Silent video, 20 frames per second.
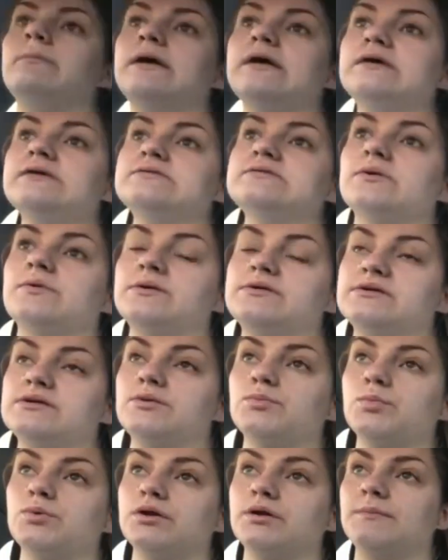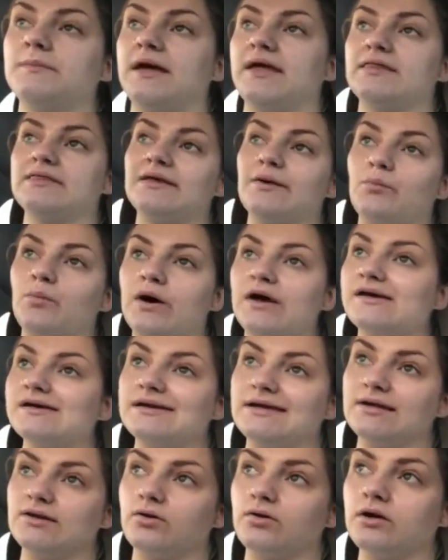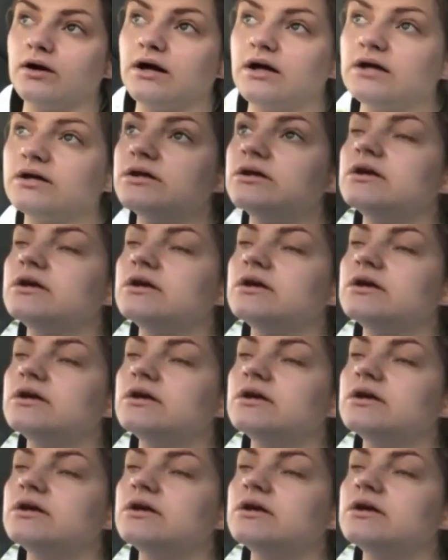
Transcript: me, so I didn't want to make them wait any longer.